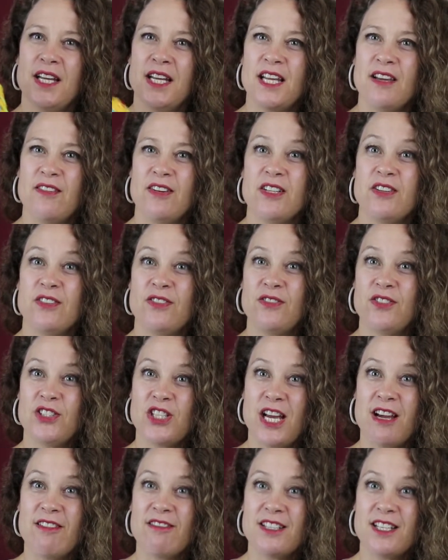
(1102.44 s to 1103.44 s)
give it to
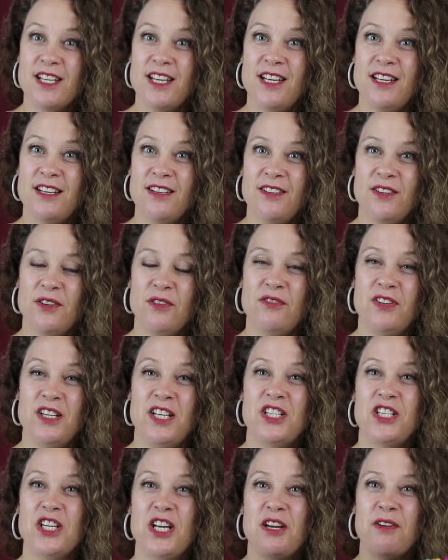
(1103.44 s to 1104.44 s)
charity?
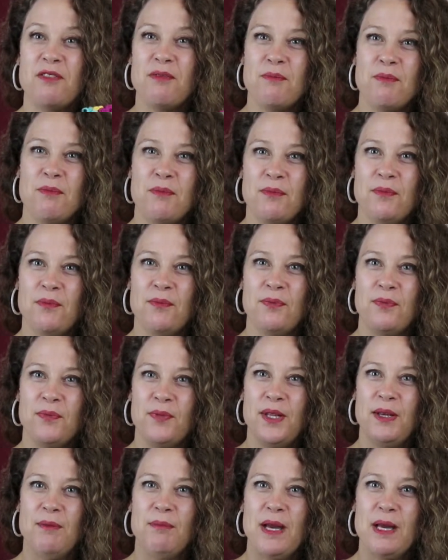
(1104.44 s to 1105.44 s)
Finish it,
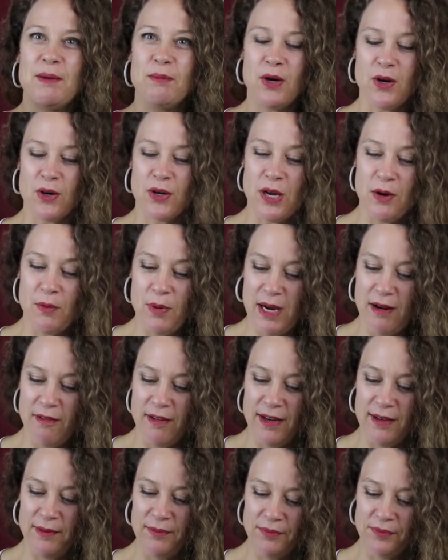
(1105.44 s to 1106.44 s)
make Marco wear
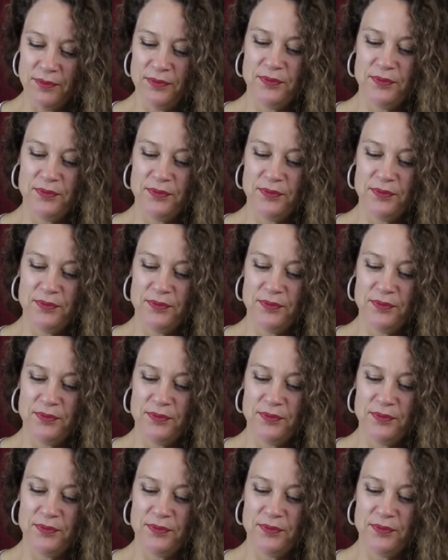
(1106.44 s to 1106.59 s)
it,